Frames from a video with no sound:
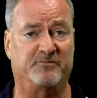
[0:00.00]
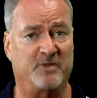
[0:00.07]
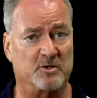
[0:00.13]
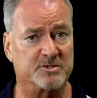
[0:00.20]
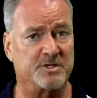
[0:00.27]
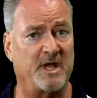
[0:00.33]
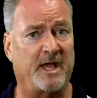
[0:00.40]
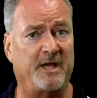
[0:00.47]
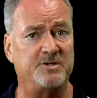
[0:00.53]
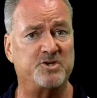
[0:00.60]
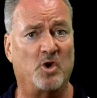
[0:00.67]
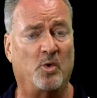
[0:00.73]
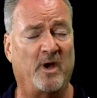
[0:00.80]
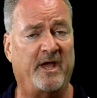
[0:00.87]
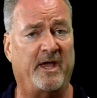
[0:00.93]
if there's an
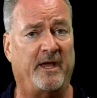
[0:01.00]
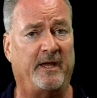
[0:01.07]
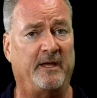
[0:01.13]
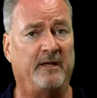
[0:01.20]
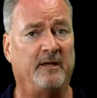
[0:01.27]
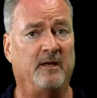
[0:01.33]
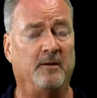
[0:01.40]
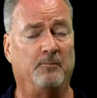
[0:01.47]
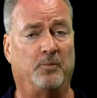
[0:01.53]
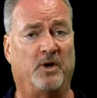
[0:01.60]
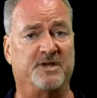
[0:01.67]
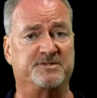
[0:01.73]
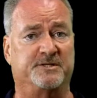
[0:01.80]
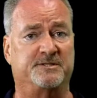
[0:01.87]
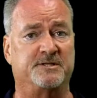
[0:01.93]
HOA
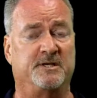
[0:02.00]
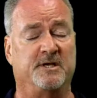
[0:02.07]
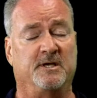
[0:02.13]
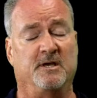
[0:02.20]
present,